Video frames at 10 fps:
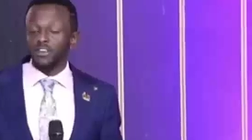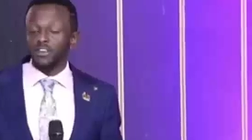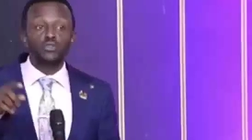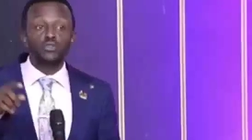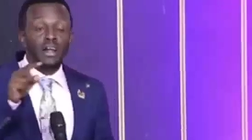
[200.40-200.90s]

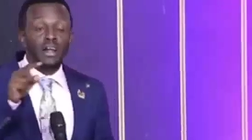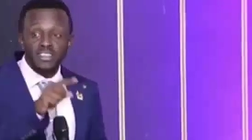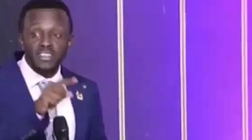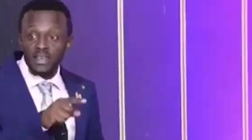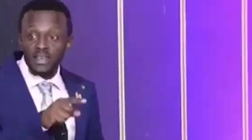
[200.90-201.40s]
That you
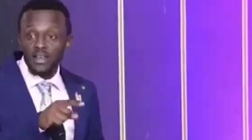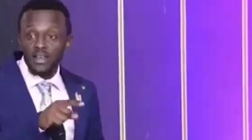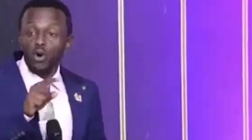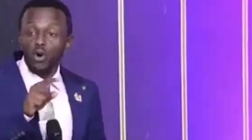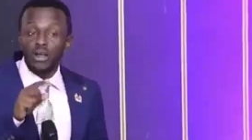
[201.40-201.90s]
can say,
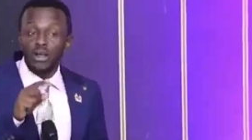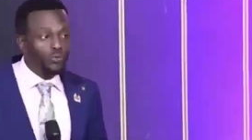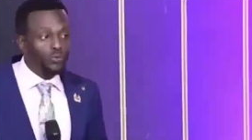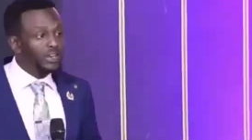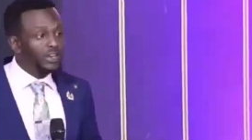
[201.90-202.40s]
God
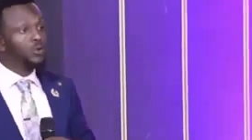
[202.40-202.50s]
will